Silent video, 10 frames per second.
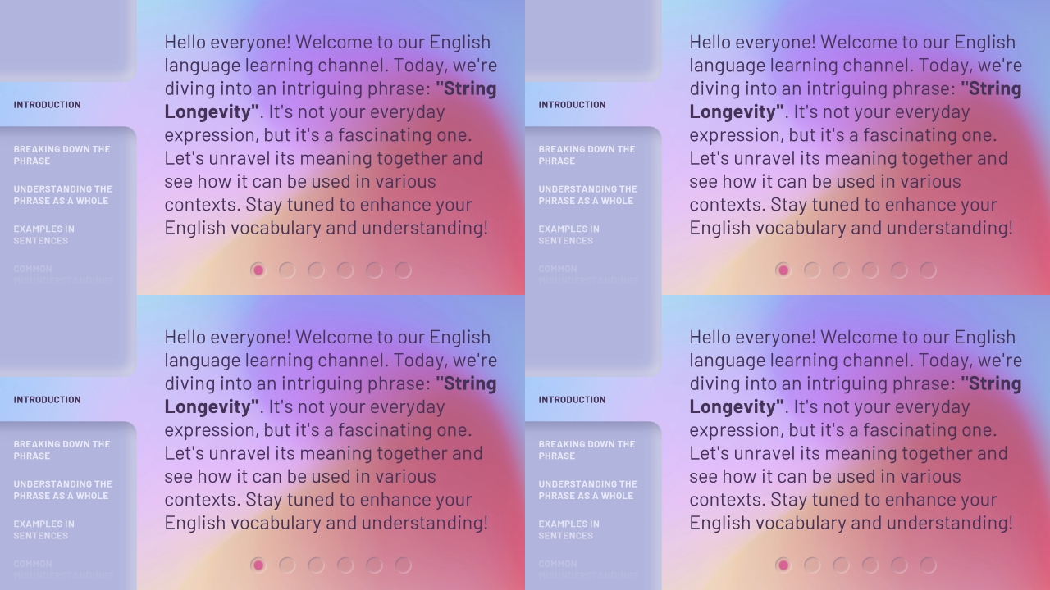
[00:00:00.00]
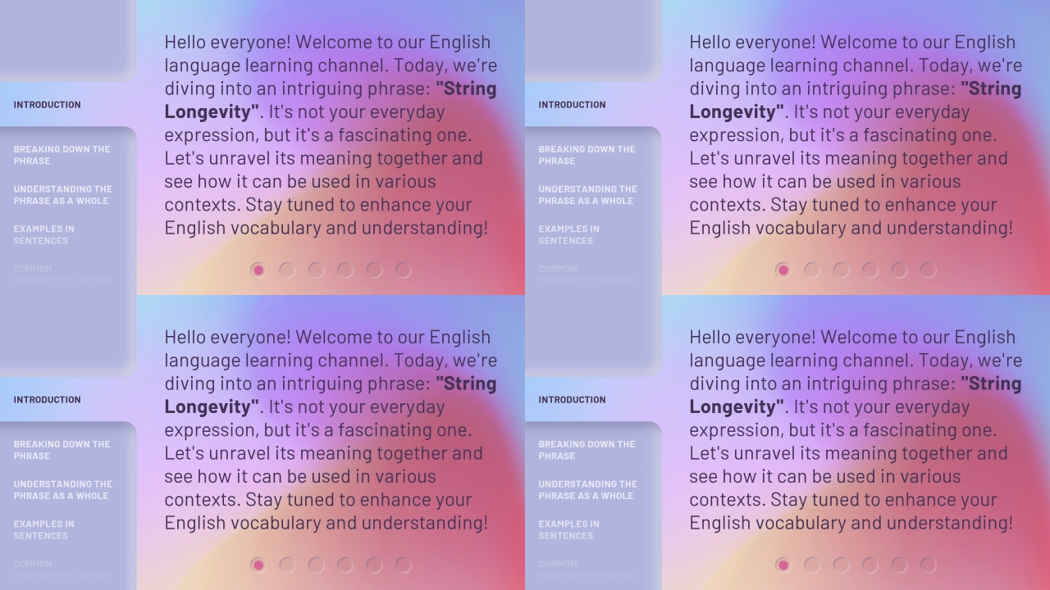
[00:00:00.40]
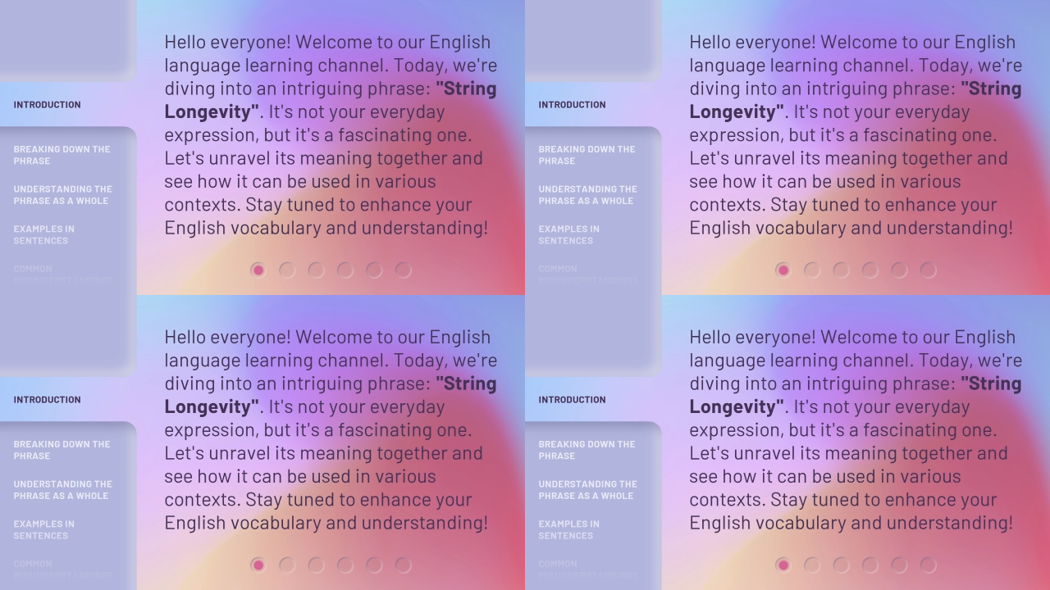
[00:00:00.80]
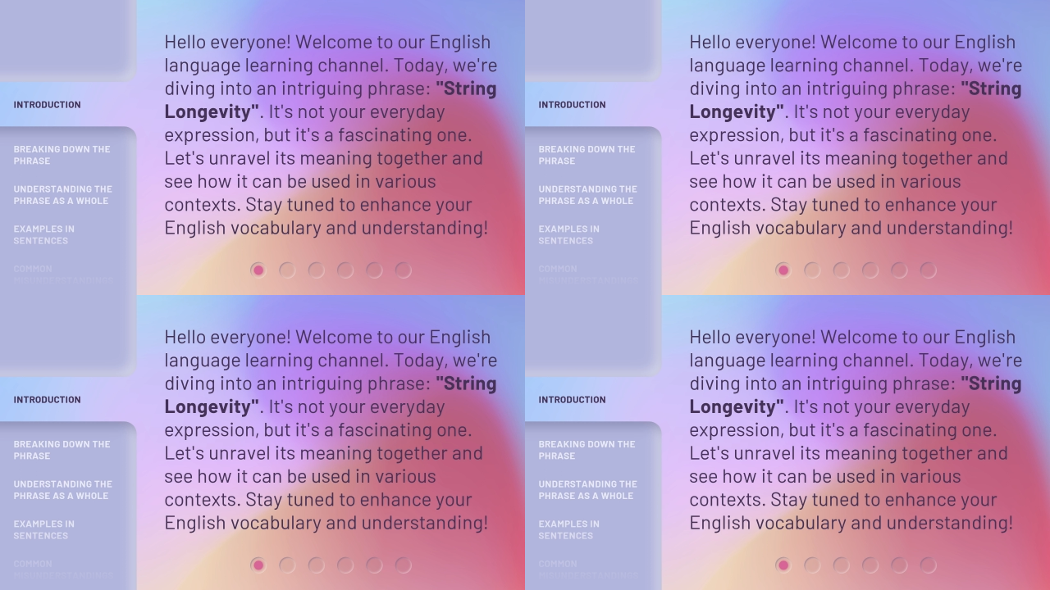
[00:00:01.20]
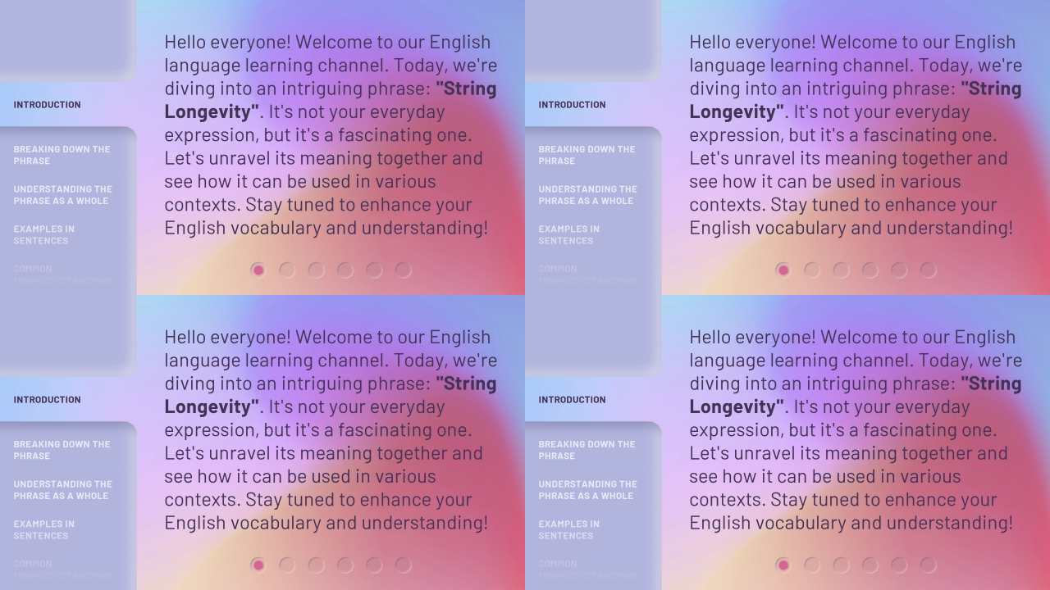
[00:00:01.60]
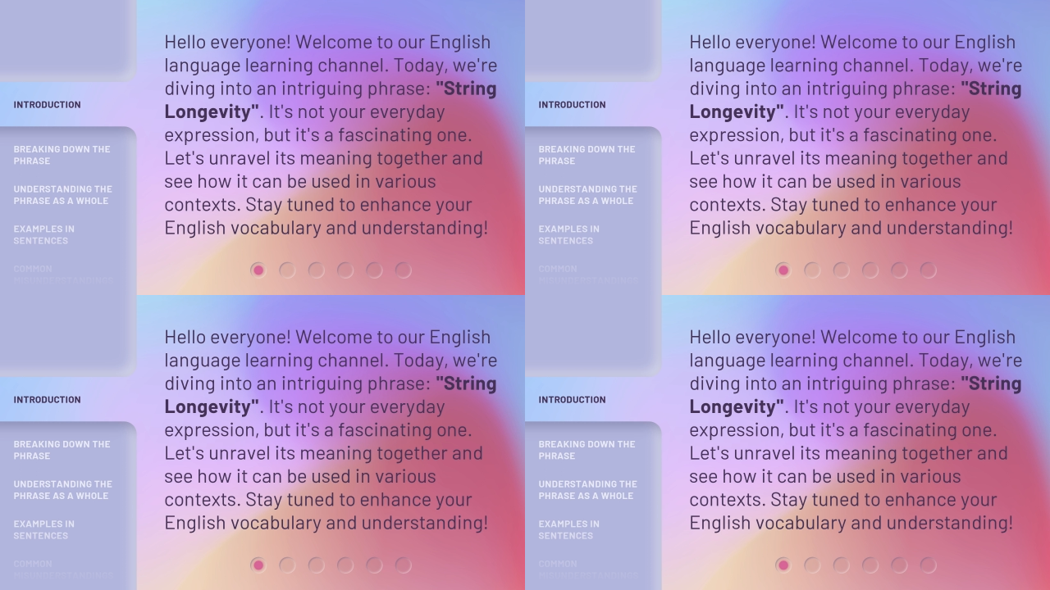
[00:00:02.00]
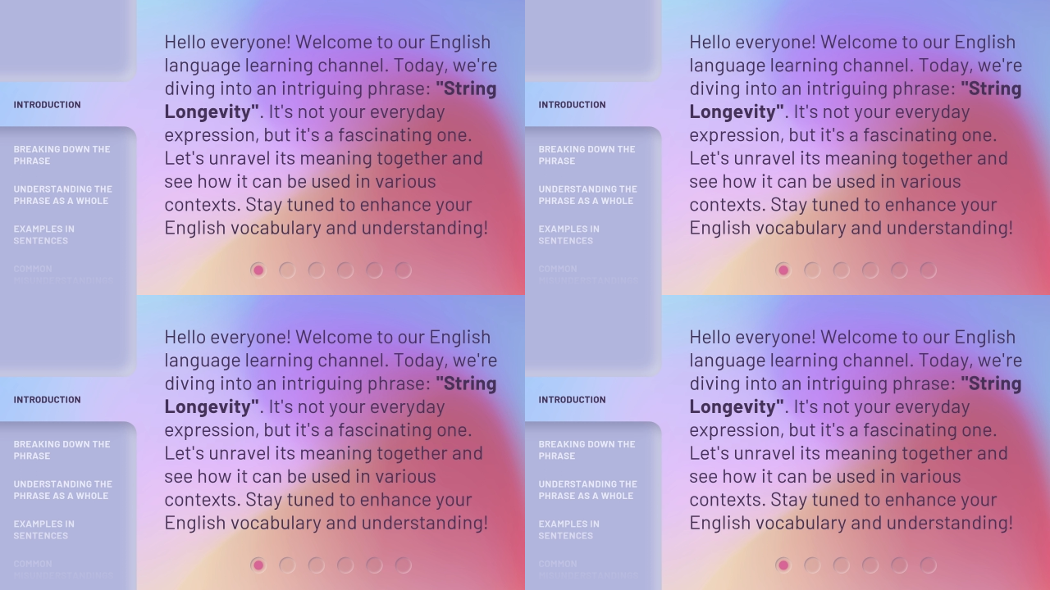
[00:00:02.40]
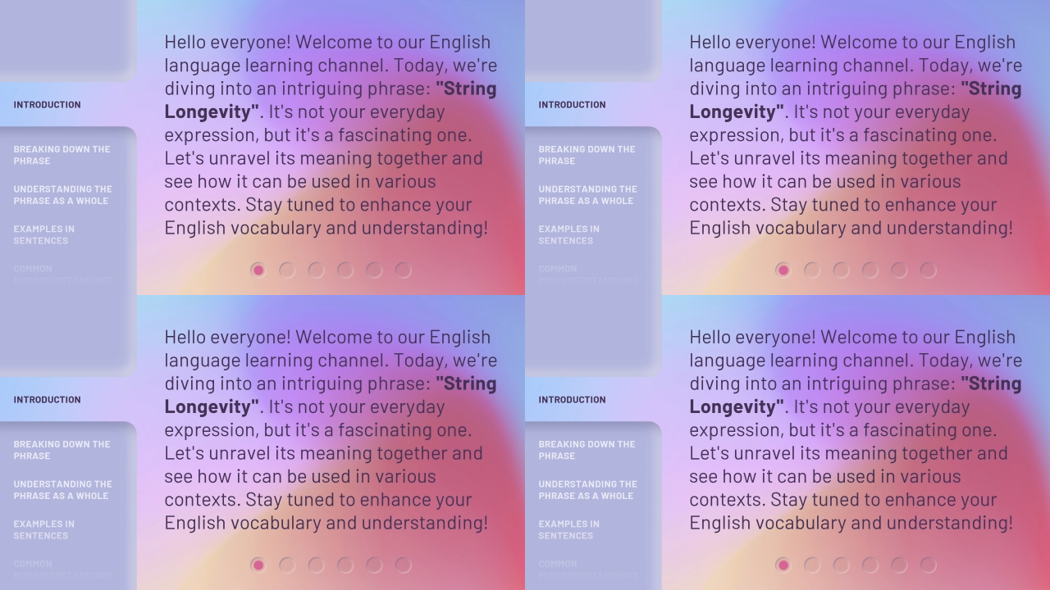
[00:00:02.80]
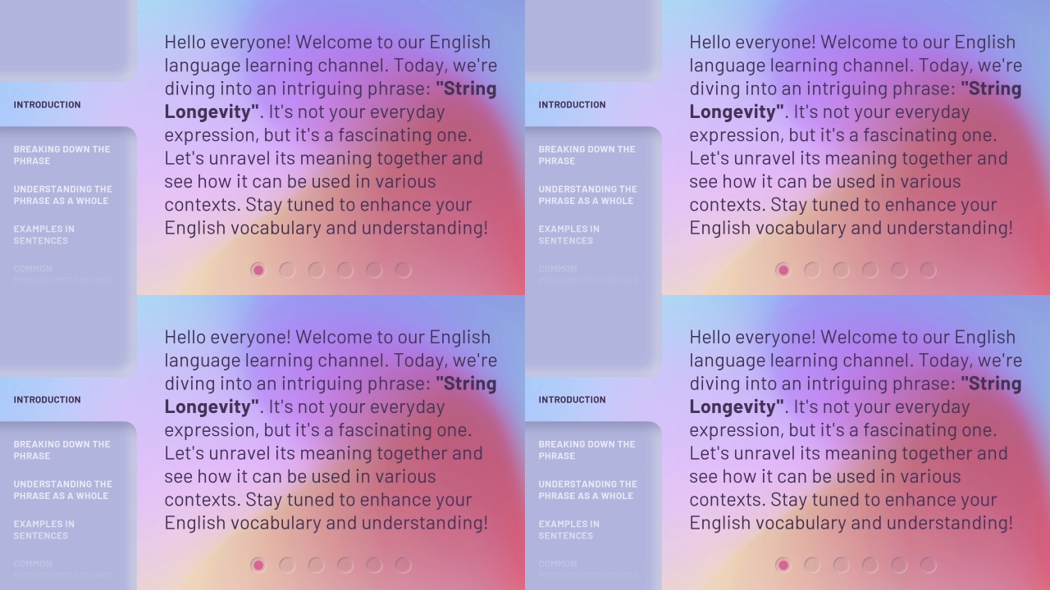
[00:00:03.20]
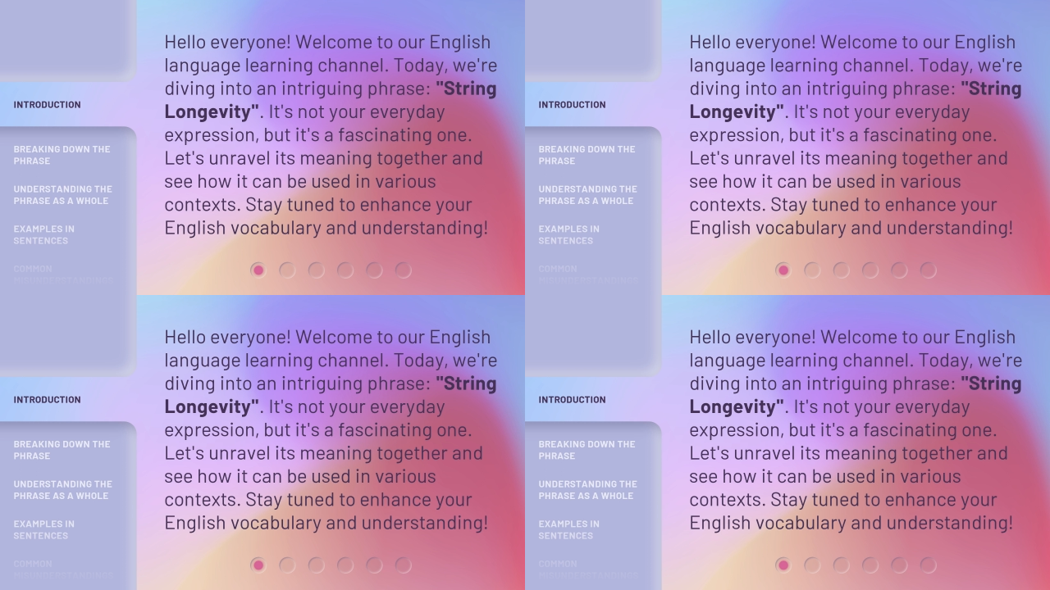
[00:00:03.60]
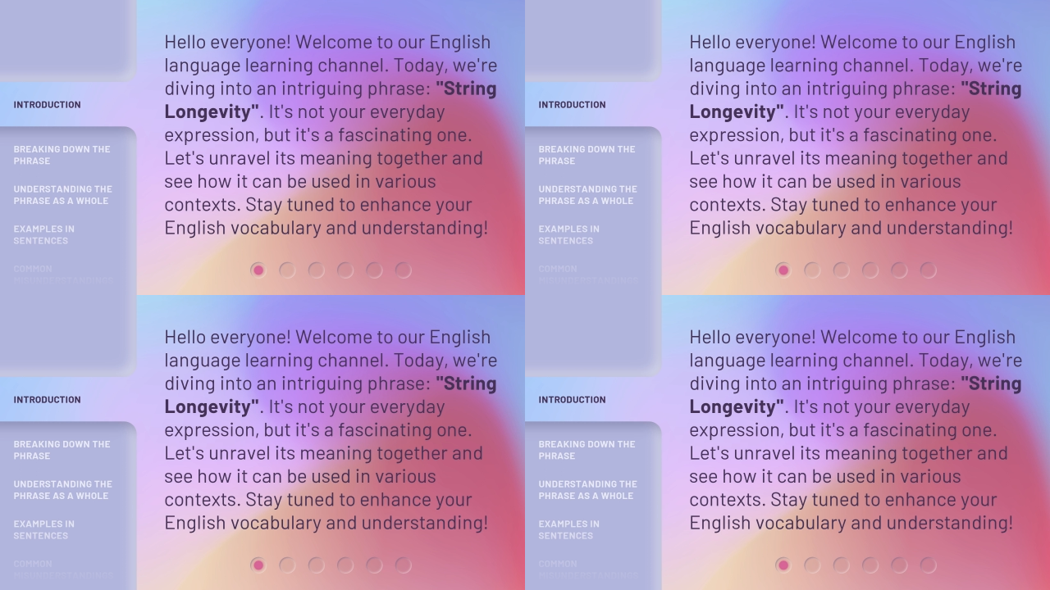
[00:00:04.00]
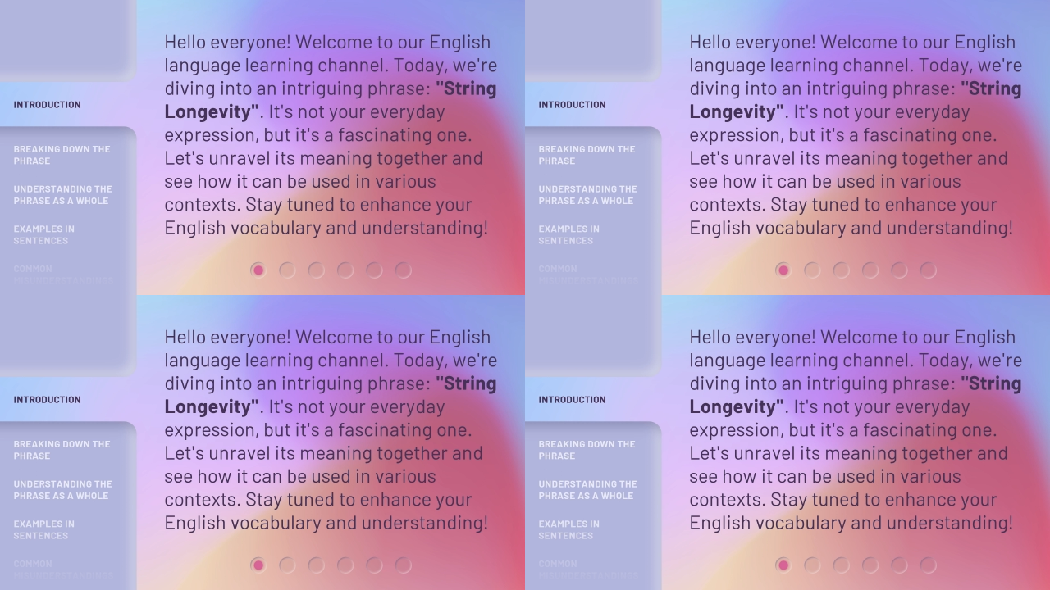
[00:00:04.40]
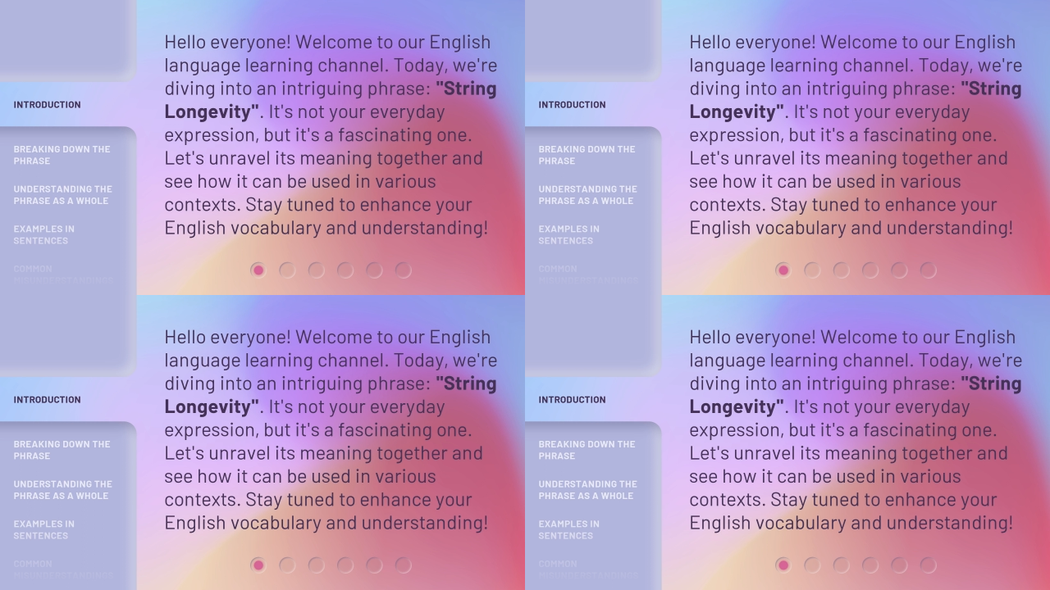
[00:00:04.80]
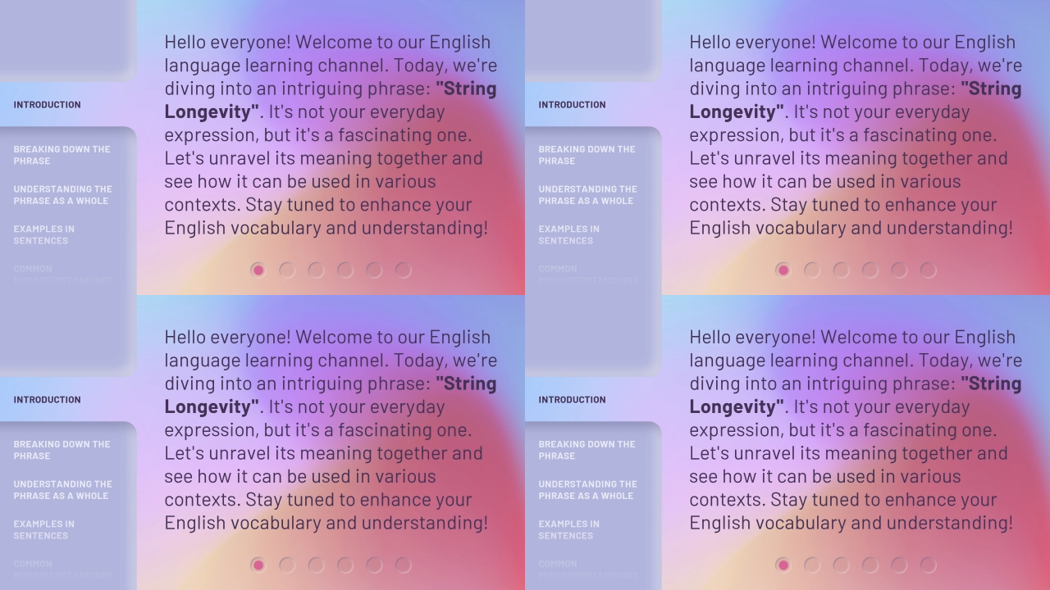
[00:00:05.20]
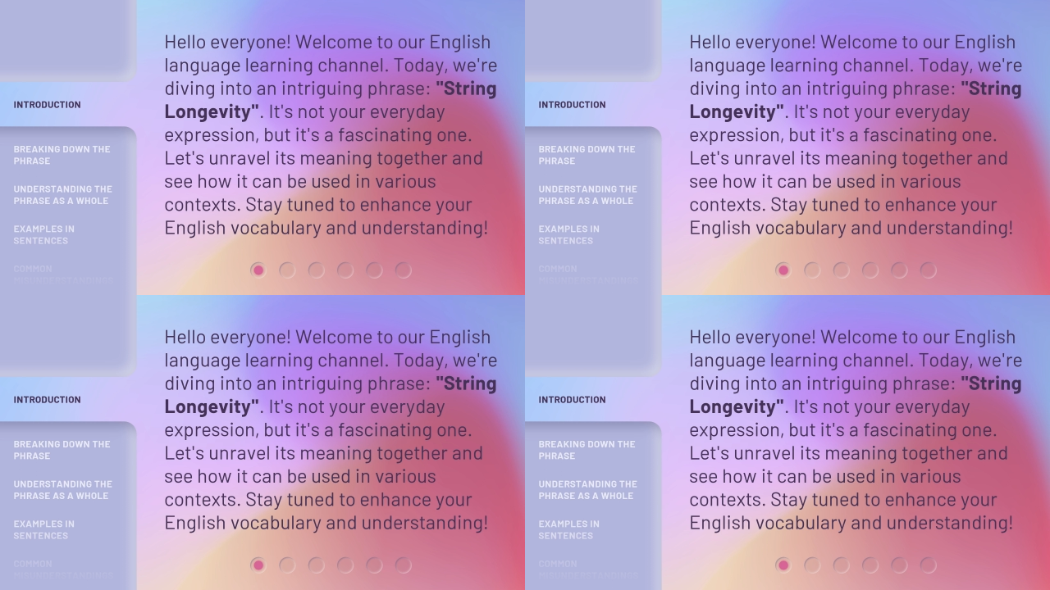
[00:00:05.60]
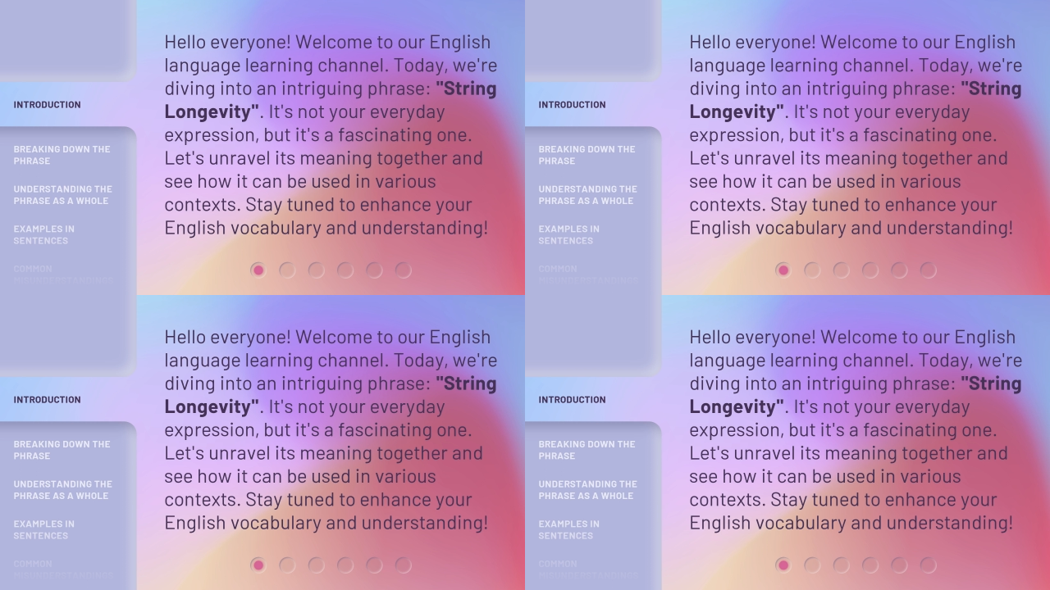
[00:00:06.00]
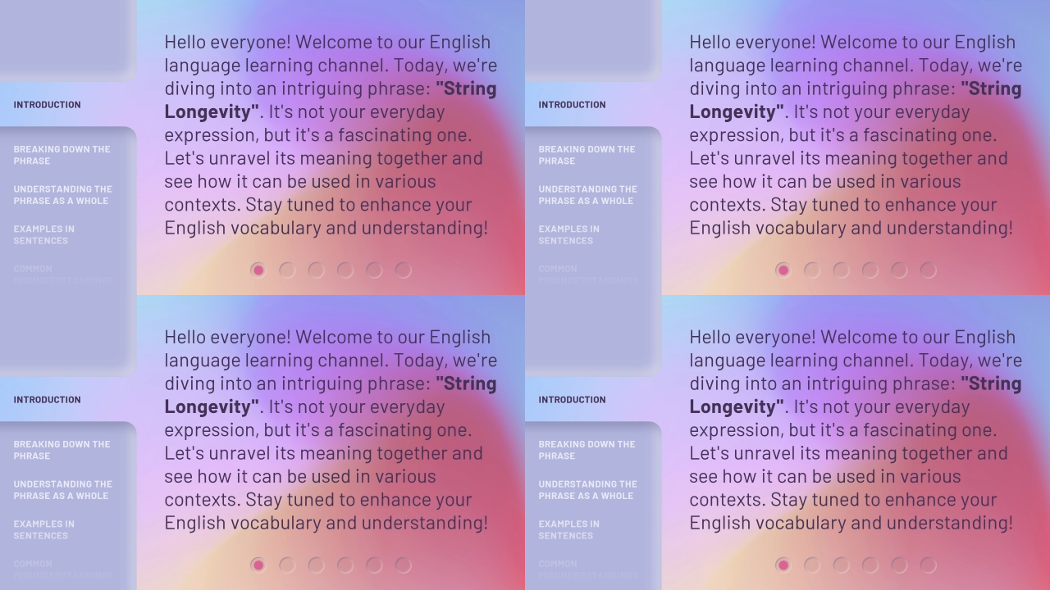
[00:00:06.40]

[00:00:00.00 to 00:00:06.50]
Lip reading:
No face is visible, so there are no lips to read.